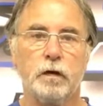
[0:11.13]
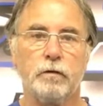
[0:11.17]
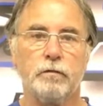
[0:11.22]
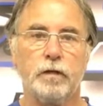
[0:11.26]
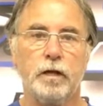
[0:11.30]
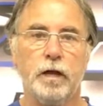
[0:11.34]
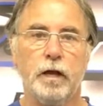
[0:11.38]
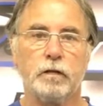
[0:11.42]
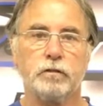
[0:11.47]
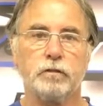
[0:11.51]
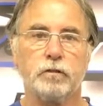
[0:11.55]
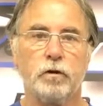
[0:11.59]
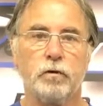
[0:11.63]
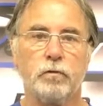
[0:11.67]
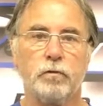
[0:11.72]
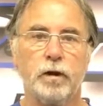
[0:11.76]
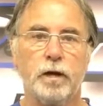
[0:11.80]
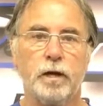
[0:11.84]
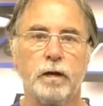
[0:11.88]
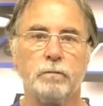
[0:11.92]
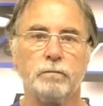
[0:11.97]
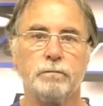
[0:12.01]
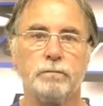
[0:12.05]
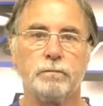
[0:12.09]
of the
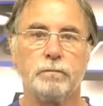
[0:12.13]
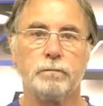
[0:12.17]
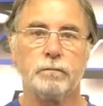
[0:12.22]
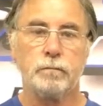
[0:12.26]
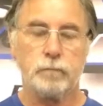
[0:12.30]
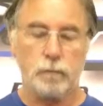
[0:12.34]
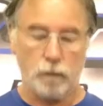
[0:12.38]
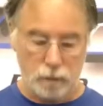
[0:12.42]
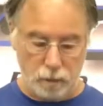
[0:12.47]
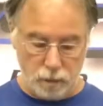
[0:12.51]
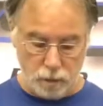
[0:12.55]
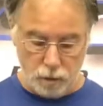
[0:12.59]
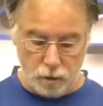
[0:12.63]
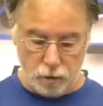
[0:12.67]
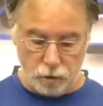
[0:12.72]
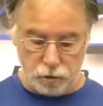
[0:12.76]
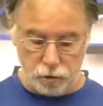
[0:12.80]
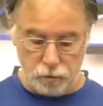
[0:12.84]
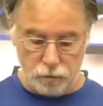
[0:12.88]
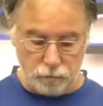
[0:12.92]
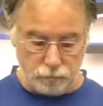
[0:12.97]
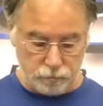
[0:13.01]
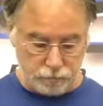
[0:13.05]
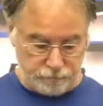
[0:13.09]
ExoRam.
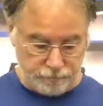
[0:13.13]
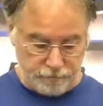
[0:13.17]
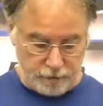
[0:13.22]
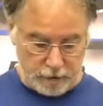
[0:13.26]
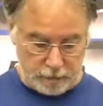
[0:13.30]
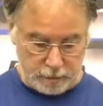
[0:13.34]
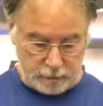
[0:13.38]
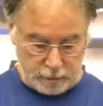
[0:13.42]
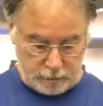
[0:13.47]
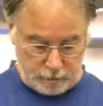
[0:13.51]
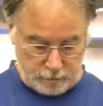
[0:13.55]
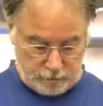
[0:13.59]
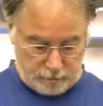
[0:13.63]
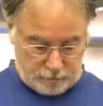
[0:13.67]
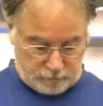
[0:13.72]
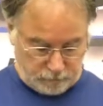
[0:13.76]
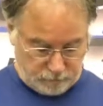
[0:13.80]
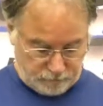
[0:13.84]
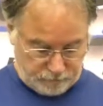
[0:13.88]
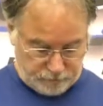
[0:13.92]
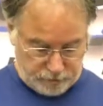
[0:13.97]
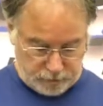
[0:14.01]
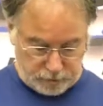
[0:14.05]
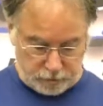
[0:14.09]
You'll find it in this
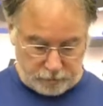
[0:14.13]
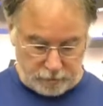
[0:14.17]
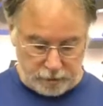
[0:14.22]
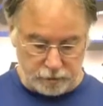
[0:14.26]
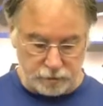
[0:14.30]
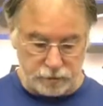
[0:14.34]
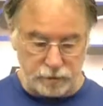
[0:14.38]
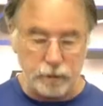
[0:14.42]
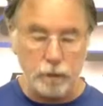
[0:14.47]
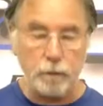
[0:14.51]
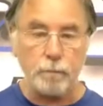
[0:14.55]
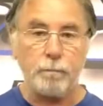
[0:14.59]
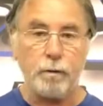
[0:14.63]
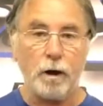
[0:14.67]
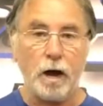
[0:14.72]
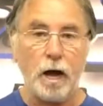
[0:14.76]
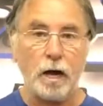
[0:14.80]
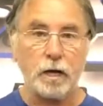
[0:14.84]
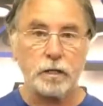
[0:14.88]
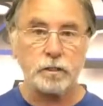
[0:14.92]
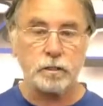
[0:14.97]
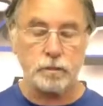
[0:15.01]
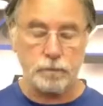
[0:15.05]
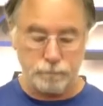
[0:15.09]
configuration in a
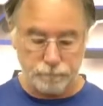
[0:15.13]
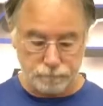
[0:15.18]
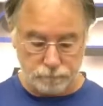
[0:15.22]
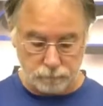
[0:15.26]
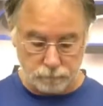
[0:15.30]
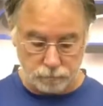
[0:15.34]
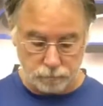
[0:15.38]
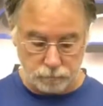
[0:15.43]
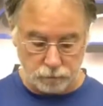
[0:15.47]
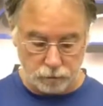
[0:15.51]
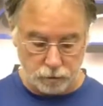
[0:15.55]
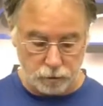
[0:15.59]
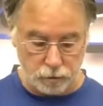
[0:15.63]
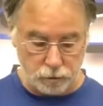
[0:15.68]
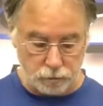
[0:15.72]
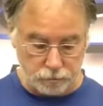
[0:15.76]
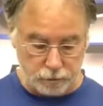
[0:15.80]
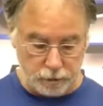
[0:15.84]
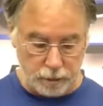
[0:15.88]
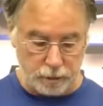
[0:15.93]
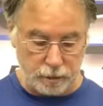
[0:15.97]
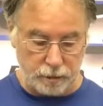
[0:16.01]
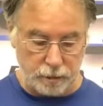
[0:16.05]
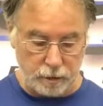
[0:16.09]
box. You'll
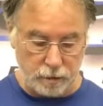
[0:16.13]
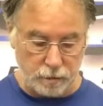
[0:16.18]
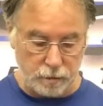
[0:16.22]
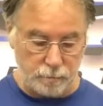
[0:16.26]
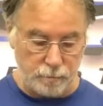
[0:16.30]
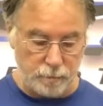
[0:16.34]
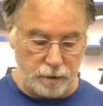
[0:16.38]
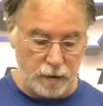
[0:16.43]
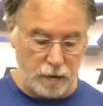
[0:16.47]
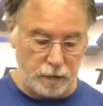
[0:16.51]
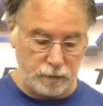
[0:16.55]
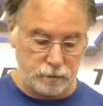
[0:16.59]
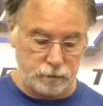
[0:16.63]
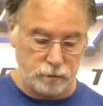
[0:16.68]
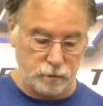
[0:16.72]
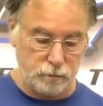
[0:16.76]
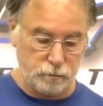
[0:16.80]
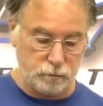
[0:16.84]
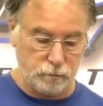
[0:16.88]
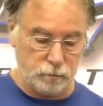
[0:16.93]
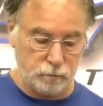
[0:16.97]
take it out of the box,